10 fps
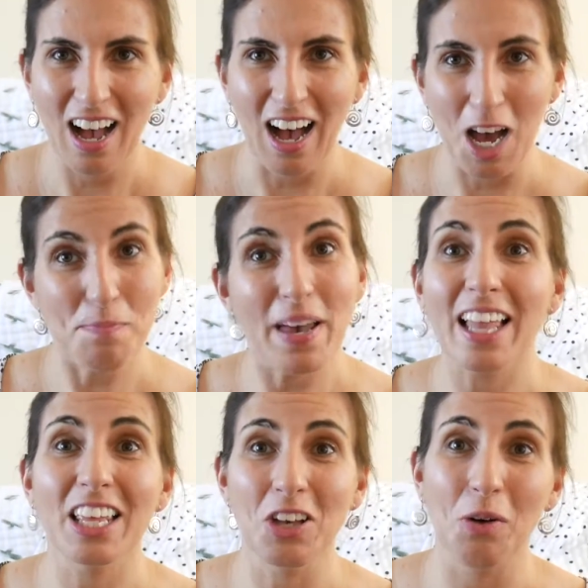I
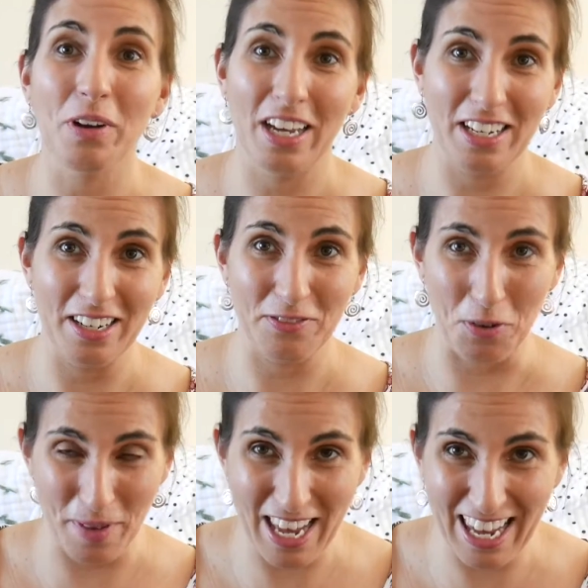barely got what I needed
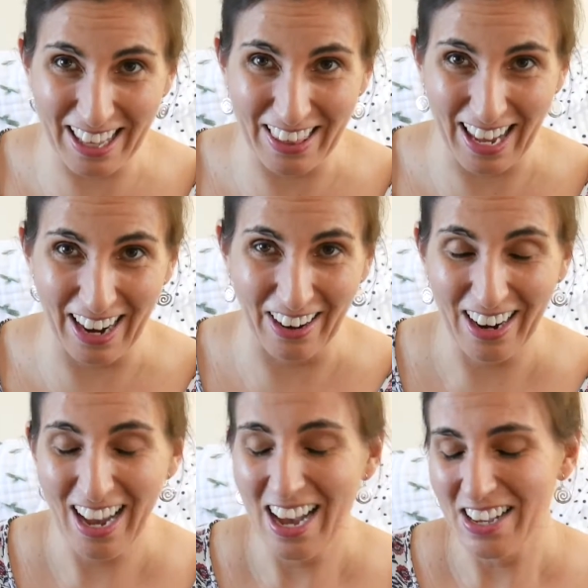for me in there.
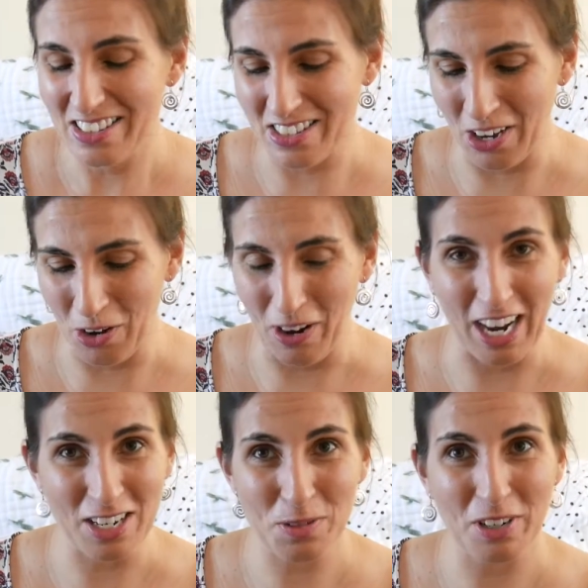So
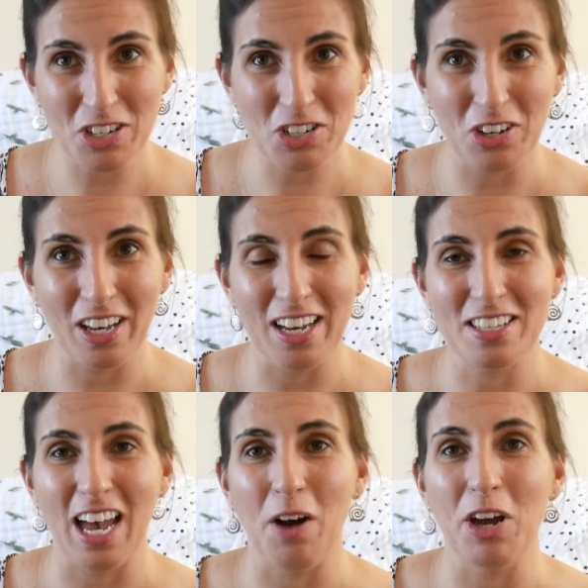I just wanted to show you guys
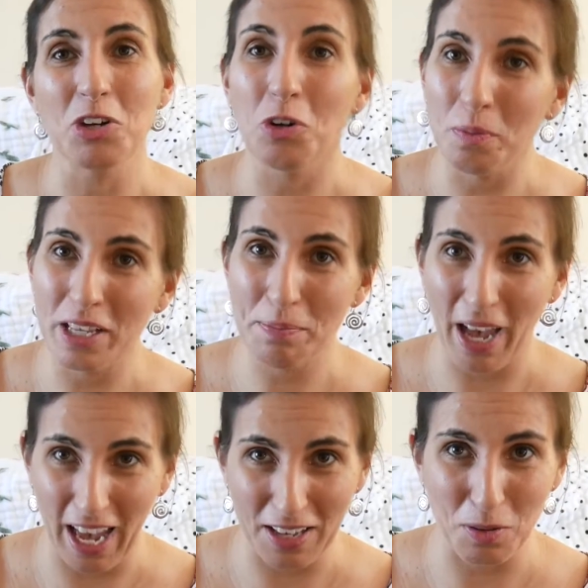how I normally
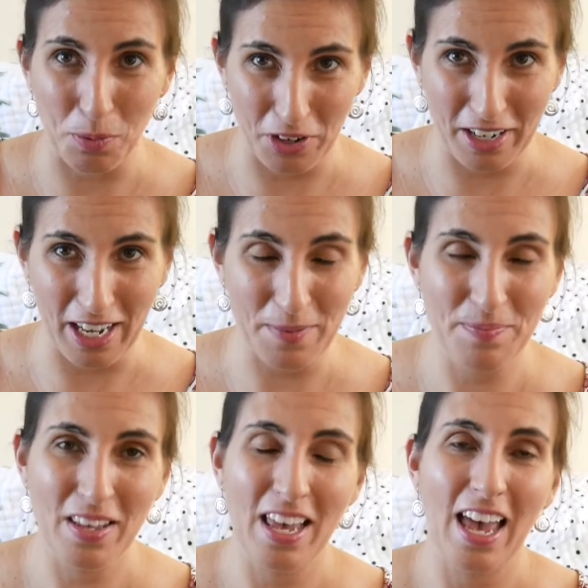pack the Brittany
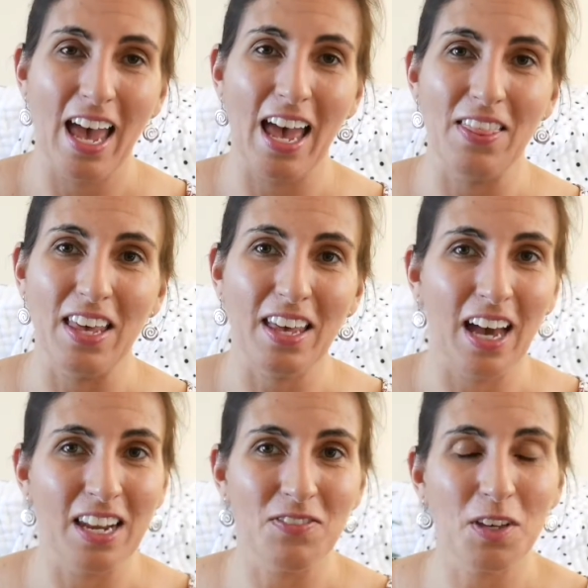and then
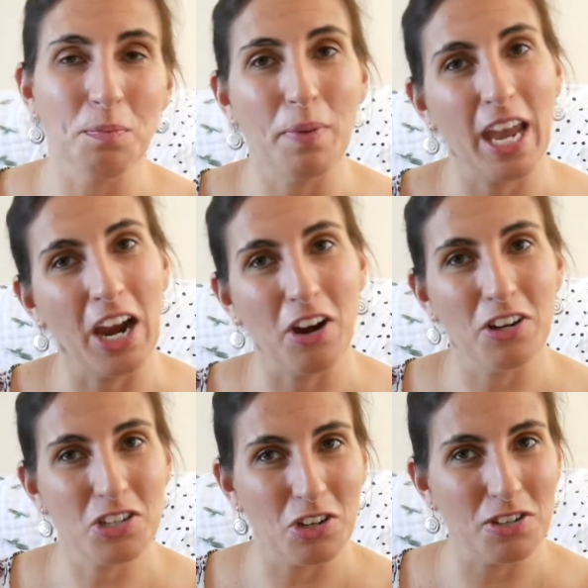kind of compare
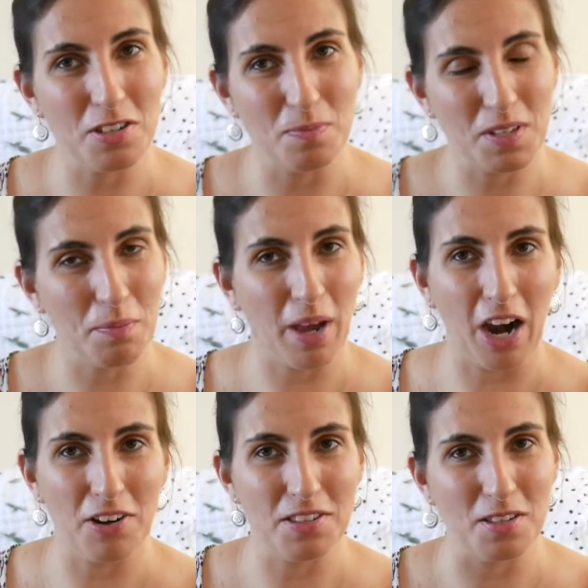it, show you some
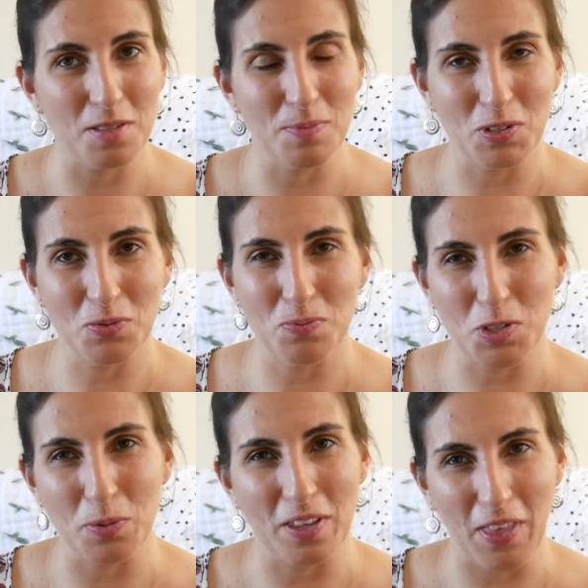comparisons
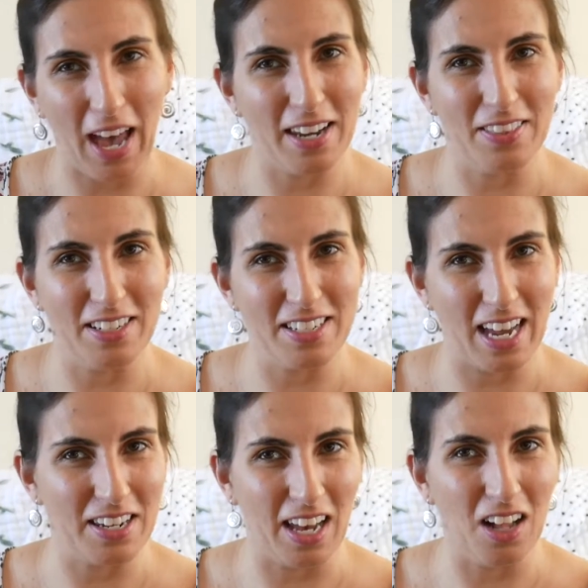between that and the
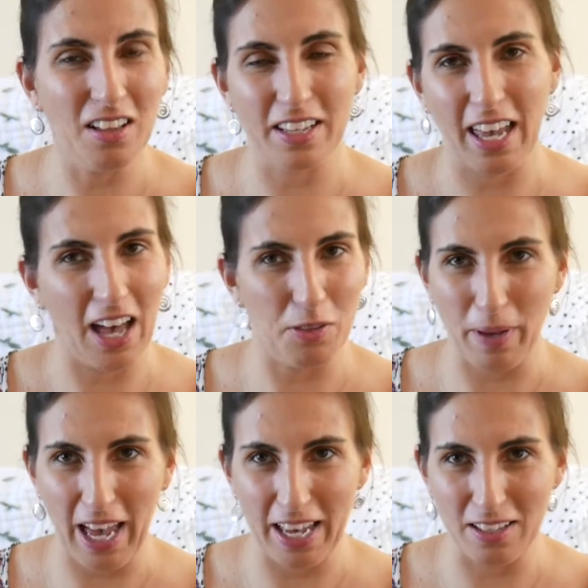Danielle, like how the
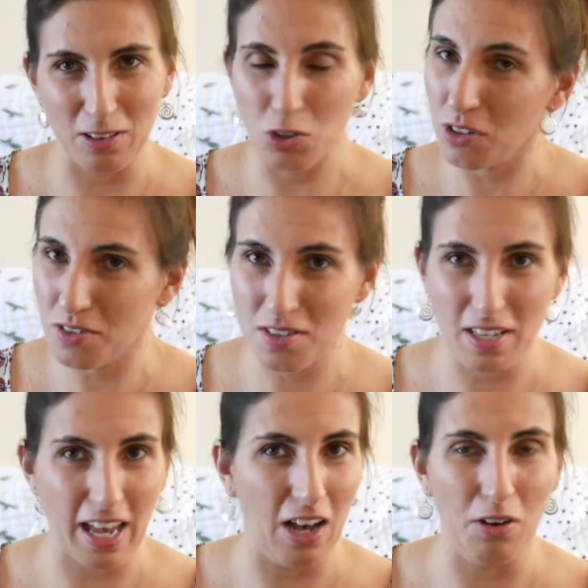bag looks,
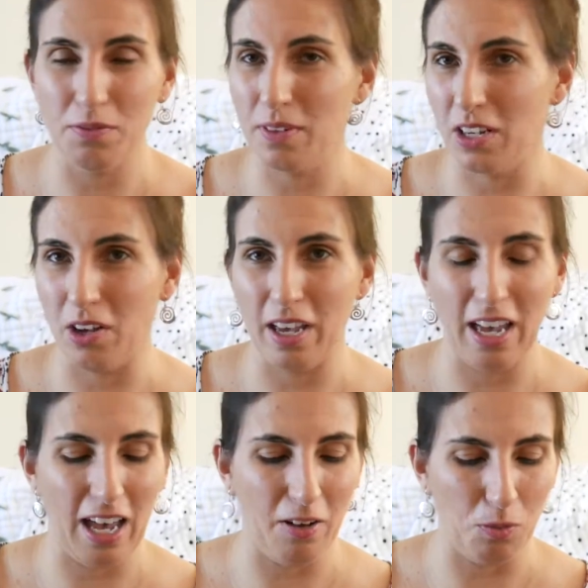how, you know,
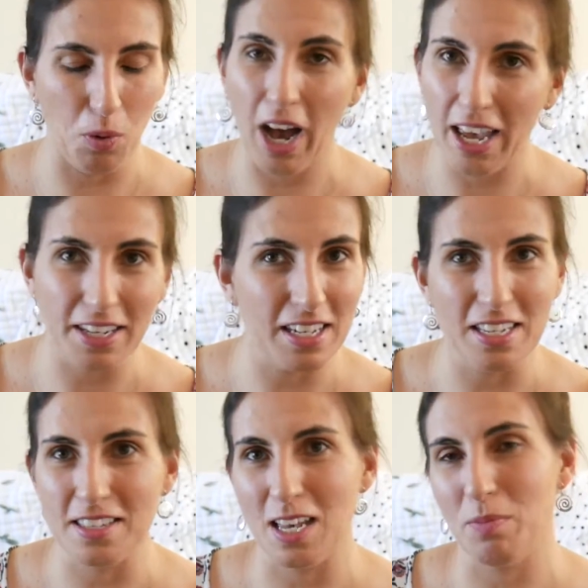how wide it
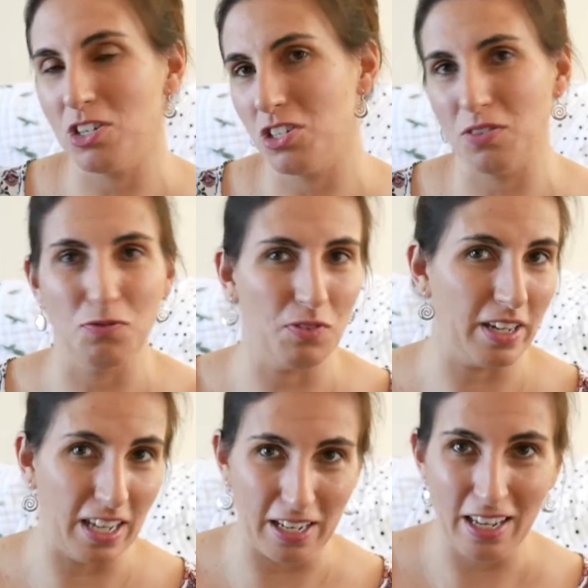is, how much it can fit
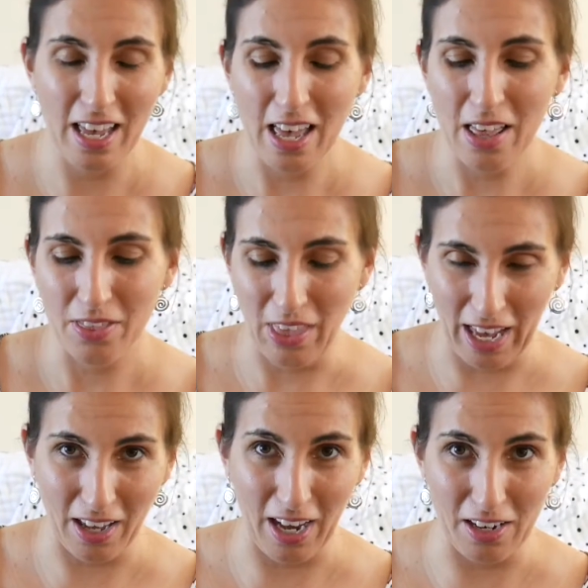in,
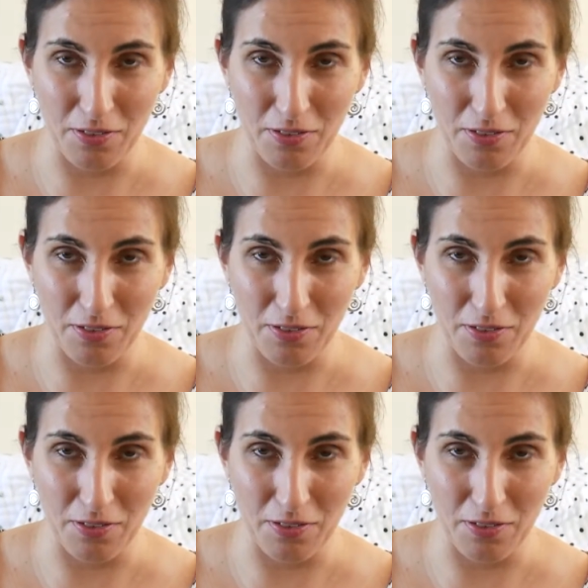that kind of